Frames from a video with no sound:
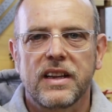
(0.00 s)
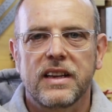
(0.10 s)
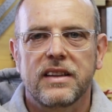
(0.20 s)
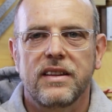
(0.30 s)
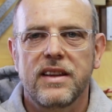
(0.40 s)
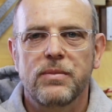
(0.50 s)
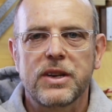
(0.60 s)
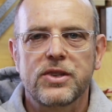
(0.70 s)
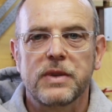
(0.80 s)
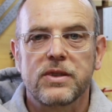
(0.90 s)
that the
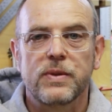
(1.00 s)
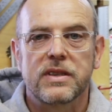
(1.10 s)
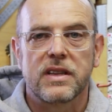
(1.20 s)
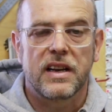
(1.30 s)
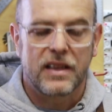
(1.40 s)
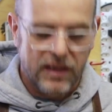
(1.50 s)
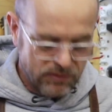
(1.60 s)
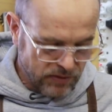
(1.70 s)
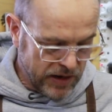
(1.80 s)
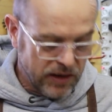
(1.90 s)
measurements were slightly
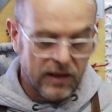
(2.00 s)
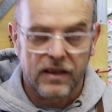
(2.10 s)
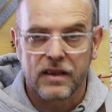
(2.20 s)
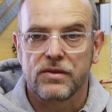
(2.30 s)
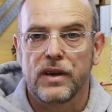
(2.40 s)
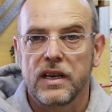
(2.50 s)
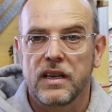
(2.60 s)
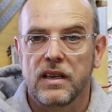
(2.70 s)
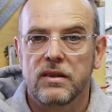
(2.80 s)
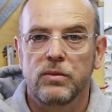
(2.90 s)
vague, and it's really
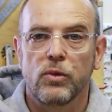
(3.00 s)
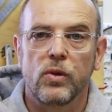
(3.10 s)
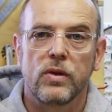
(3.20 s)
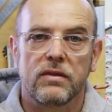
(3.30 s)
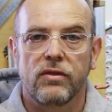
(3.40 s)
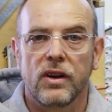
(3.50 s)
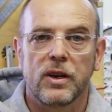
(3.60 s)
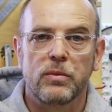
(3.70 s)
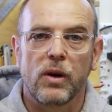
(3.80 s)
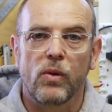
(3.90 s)
little more than
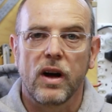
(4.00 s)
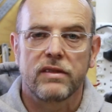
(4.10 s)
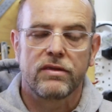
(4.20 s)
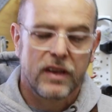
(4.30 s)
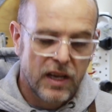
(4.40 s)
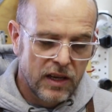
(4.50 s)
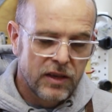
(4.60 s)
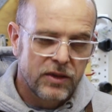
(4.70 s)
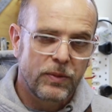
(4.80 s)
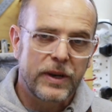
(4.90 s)
following my
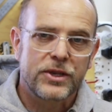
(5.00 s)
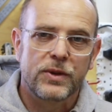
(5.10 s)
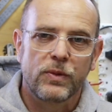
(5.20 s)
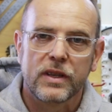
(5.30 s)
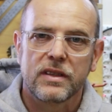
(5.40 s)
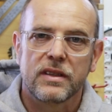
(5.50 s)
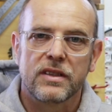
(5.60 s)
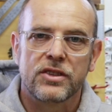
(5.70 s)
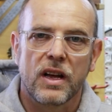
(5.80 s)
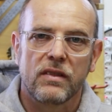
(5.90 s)
wife to where she wanted
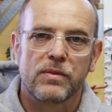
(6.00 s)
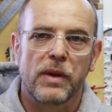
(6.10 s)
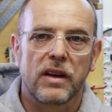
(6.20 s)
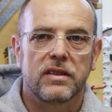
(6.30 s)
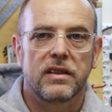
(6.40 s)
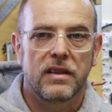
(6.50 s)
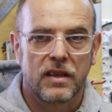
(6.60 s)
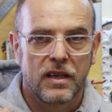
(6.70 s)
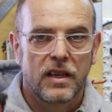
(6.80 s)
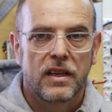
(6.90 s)
the shelves mounted,
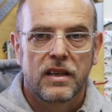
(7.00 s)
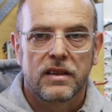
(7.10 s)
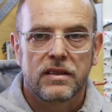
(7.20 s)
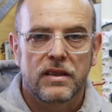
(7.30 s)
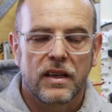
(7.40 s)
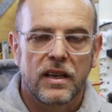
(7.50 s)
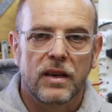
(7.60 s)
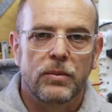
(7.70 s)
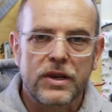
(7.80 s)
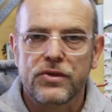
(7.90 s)

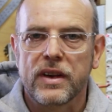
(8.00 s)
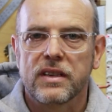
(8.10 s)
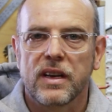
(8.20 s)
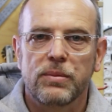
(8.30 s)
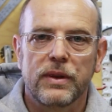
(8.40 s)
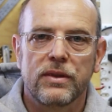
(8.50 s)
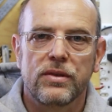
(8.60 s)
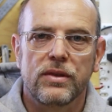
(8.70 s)
sticking a measuring tape into